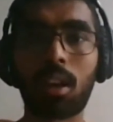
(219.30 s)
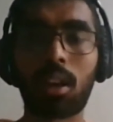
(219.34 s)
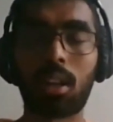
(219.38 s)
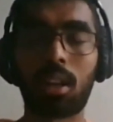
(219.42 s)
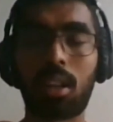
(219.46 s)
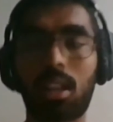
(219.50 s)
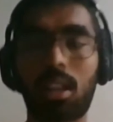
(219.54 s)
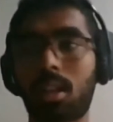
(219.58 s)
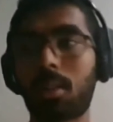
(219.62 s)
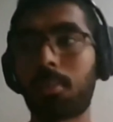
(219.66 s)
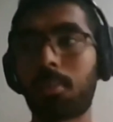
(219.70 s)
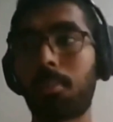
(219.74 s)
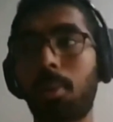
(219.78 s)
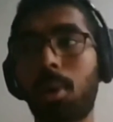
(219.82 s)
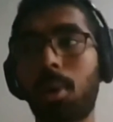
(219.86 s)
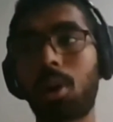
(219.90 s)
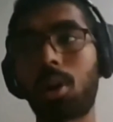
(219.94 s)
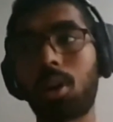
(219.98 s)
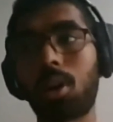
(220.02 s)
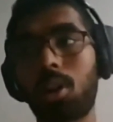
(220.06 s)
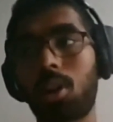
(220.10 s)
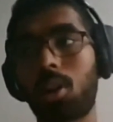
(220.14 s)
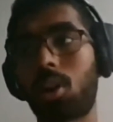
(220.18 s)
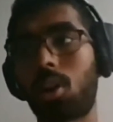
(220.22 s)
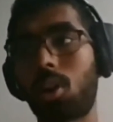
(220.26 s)
like a
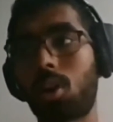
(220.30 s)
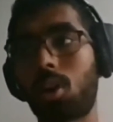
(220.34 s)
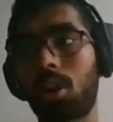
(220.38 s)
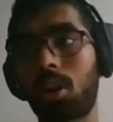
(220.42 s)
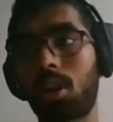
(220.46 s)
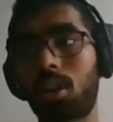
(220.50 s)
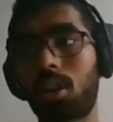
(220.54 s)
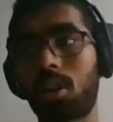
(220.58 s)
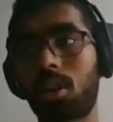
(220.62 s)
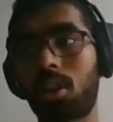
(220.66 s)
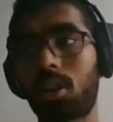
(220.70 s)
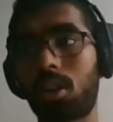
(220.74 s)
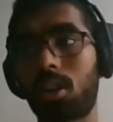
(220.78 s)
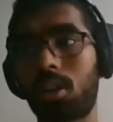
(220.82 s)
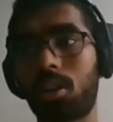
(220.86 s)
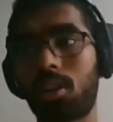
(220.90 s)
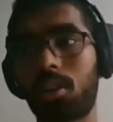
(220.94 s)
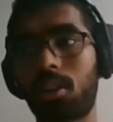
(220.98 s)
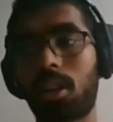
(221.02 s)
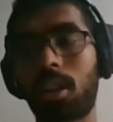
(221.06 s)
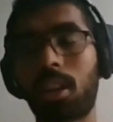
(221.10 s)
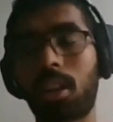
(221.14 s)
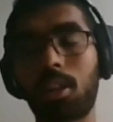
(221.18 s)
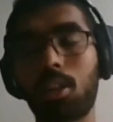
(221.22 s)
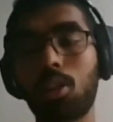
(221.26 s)
ball or
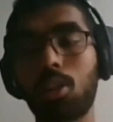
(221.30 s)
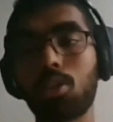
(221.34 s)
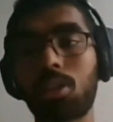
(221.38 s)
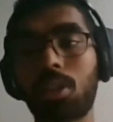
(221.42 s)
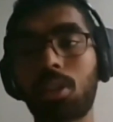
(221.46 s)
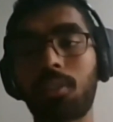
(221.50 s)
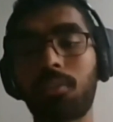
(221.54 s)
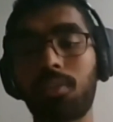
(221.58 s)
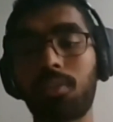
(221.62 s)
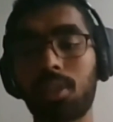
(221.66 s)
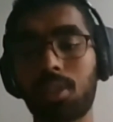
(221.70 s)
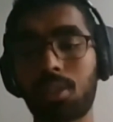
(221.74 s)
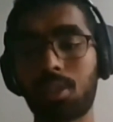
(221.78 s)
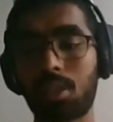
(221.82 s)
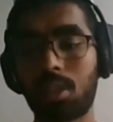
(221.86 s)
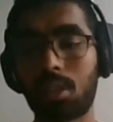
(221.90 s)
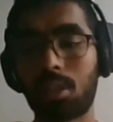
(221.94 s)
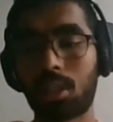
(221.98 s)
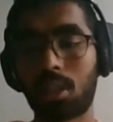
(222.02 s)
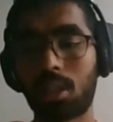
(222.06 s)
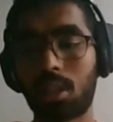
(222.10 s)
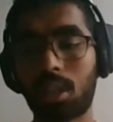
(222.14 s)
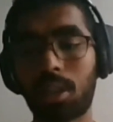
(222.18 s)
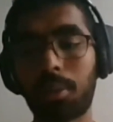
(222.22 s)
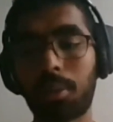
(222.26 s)
using vision,
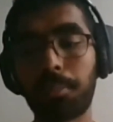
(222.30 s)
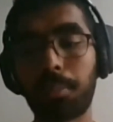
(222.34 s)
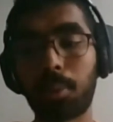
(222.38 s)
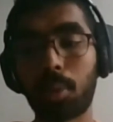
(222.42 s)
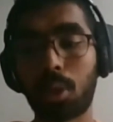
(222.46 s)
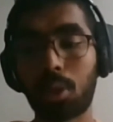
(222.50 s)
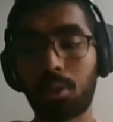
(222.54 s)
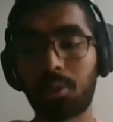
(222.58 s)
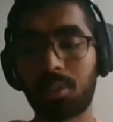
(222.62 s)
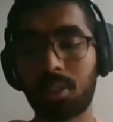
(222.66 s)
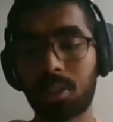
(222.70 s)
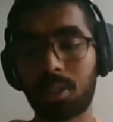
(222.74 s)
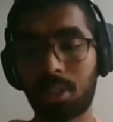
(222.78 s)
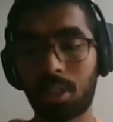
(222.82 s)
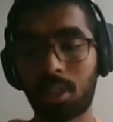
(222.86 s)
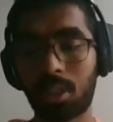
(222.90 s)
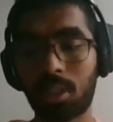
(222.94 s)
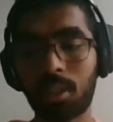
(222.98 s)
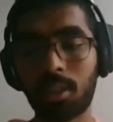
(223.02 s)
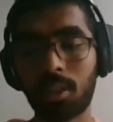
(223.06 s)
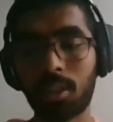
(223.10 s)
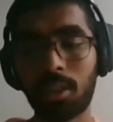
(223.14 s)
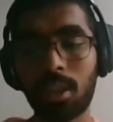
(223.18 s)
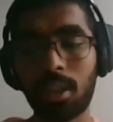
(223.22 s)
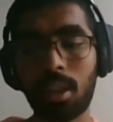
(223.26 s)
computer vision,
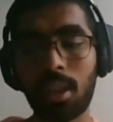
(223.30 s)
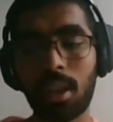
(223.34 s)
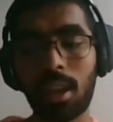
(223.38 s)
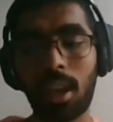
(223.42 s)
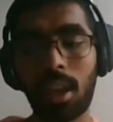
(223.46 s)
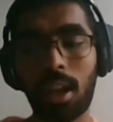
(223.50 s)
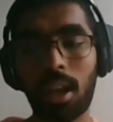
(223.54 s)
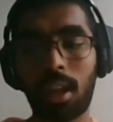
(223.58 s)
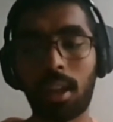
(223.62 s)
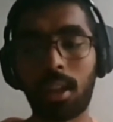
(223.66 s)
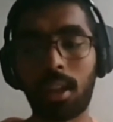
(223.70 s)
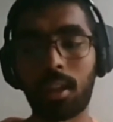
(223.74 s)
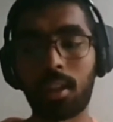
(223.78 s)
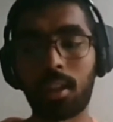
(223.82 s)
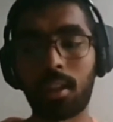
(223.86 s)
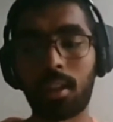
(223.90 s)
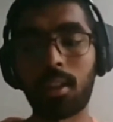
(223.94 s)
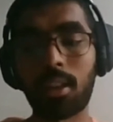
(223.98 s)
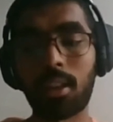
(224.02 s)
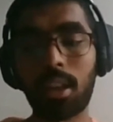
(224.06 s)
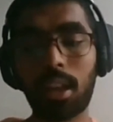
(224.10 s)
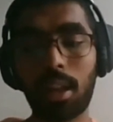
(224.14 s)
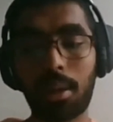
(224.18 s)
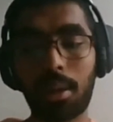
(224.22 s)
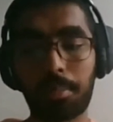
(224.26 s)
and
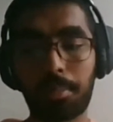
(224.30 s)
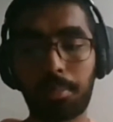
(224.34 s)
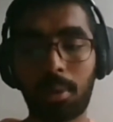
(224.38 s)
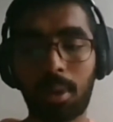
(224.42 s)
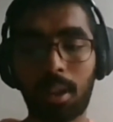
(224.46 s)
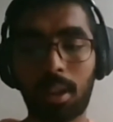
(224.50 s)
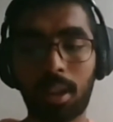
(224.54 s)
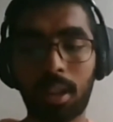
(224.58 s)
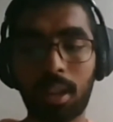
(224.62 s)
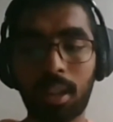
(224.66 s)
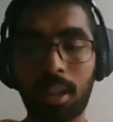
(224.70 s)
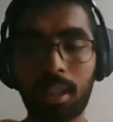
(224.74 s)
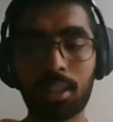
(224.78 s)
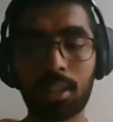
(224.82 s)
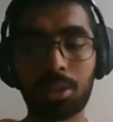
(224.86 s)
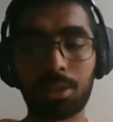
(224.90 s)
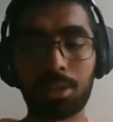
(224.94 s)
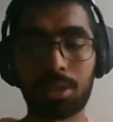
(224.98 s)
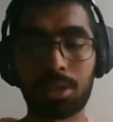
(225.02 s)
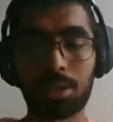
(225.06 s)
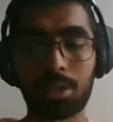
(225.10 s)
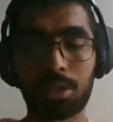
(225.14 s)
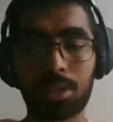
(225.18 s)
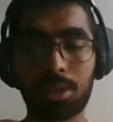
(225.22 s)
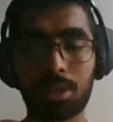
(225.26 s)
really applying those
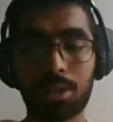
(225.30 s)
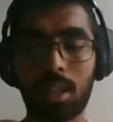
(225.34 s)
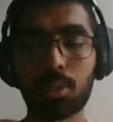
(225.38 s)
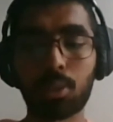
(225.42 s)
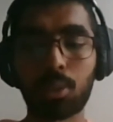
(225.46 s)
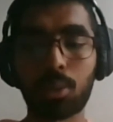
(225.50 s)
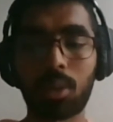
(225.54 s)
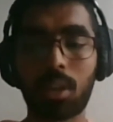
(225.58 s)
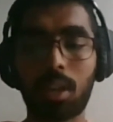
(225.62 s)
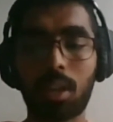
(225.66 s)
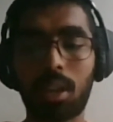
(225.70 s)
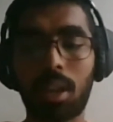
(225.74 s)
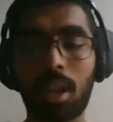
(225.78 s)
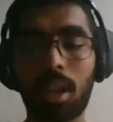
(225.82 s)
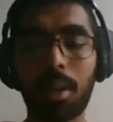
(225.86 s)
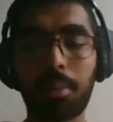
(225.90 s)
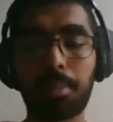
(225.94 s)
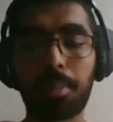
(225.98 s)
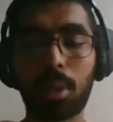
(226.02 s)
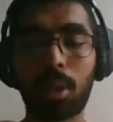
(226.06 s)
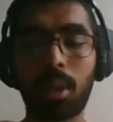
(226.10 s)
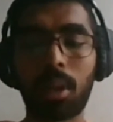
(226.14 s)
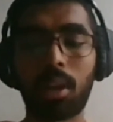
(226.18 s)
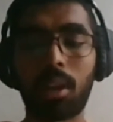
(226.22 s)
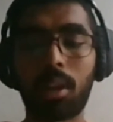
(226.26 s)
skills would
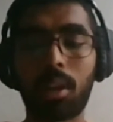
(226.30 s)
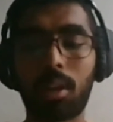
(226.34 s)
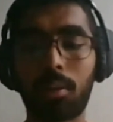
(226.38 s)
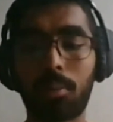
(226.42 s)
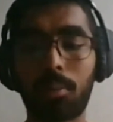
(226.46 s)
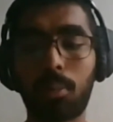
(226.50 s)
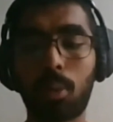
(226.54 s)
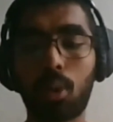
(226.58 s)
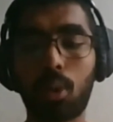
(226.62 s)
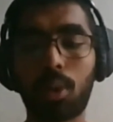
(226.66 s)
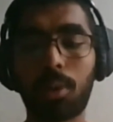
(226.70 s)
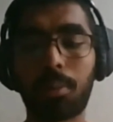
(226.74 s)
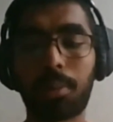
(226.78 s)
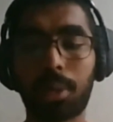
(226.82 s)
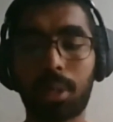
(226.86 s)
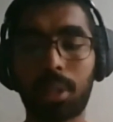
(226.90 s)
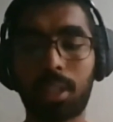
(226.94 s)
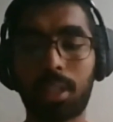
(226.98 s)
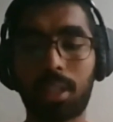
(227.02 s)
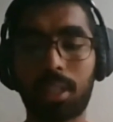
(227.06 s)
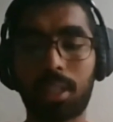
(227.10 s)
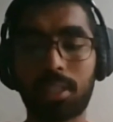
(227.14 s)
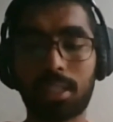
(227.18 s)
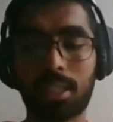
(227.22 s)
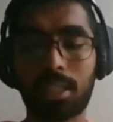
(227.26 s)
help you learn more about
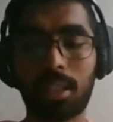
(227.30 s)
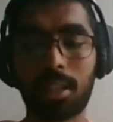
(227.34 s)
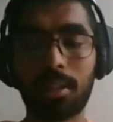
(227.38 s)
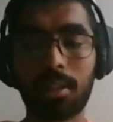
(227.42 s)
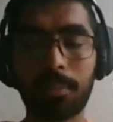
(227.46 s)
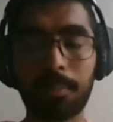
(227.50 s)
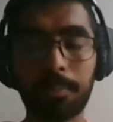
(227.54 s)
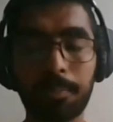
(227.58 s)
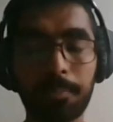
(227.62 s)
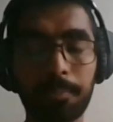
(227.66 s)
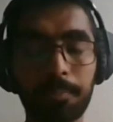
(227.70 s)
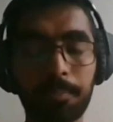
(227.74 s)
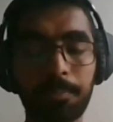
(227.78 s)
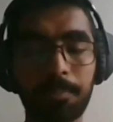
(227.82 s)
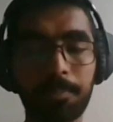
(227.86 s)
that skill.